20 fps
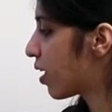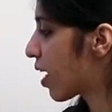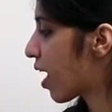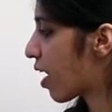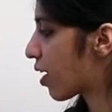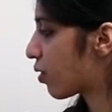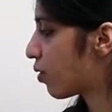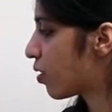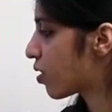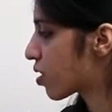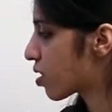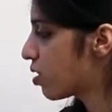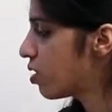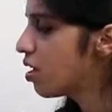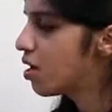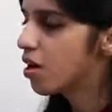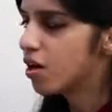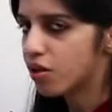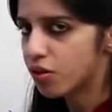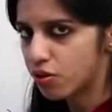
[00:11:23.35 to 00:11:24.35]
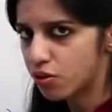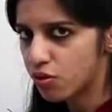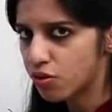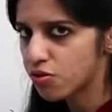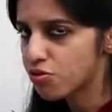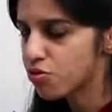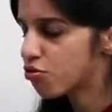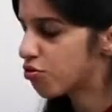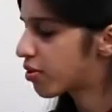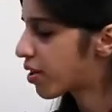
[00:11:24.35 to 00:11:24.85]
the calculation. You can
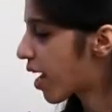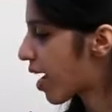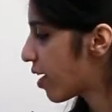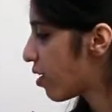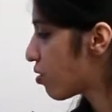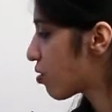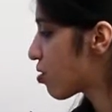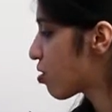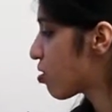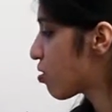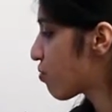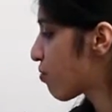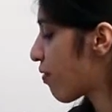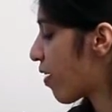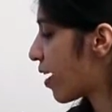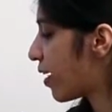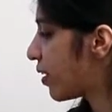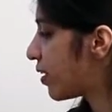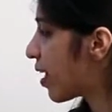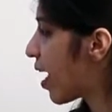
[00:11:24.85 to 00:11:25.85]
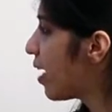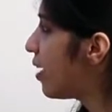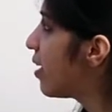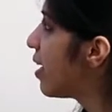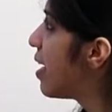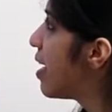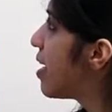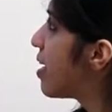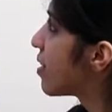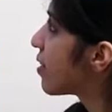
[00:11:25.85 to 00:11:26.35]
also try, you just find that
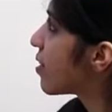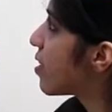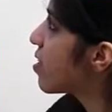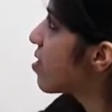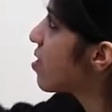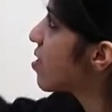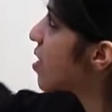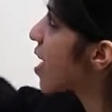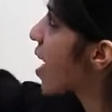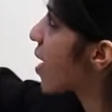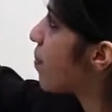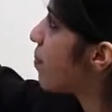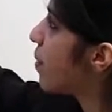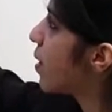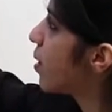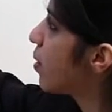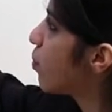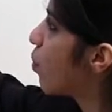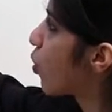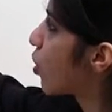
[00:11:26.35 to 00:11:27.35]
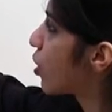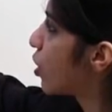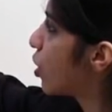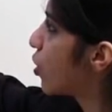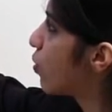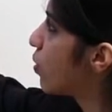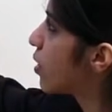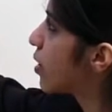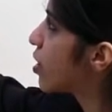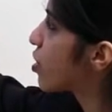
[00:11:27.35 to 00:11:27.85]
this timing
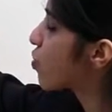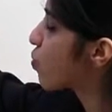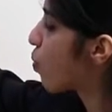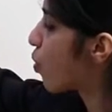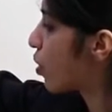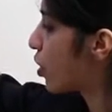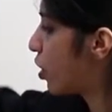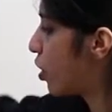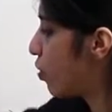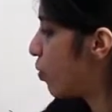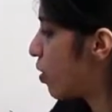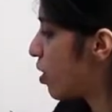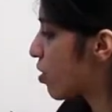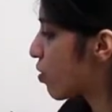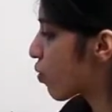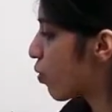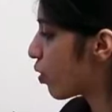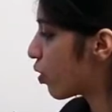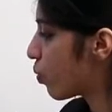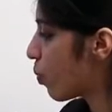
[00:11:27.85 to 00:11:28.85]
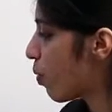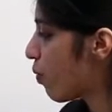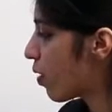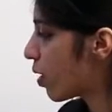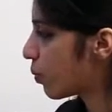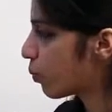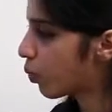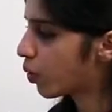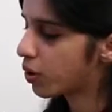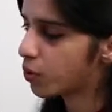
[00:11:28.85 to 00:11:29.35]
module, this module is going to be
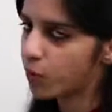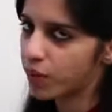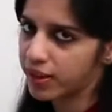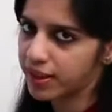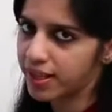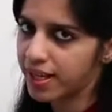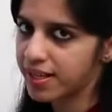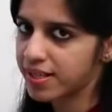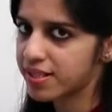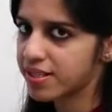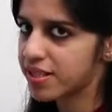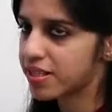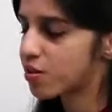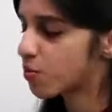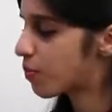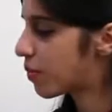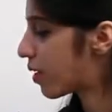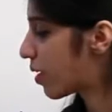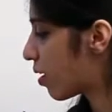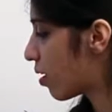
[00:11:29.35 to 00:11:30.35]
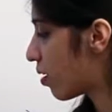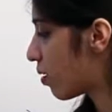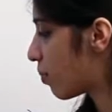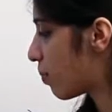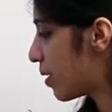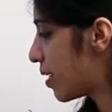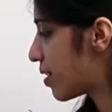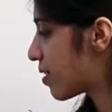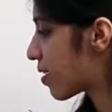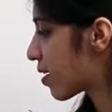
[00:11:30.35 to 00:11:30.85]
1.196
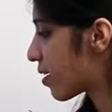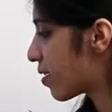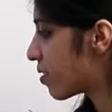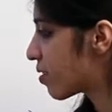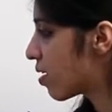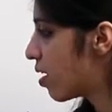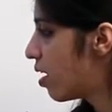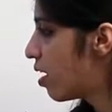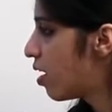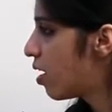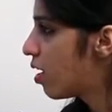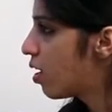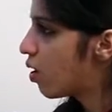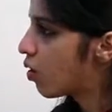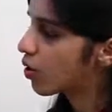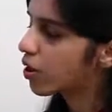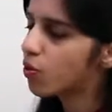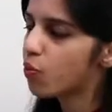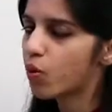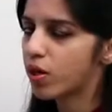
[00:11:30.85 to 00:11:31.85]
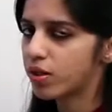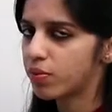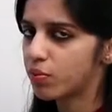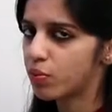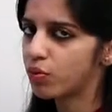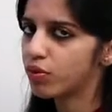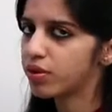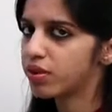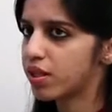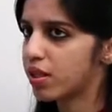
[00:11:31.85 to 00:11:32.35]
milliseconds. Okay, one
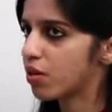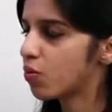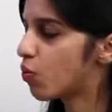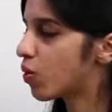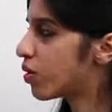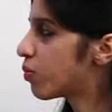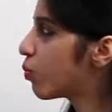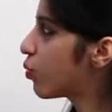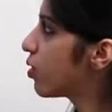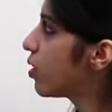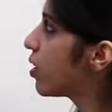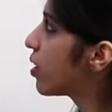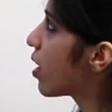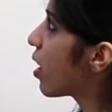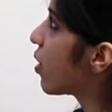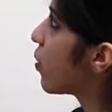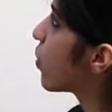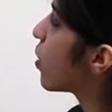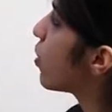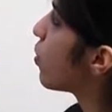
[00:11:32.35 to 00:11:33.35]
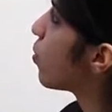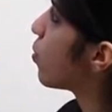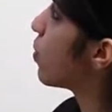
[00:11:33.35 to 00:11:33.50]
more thing that you can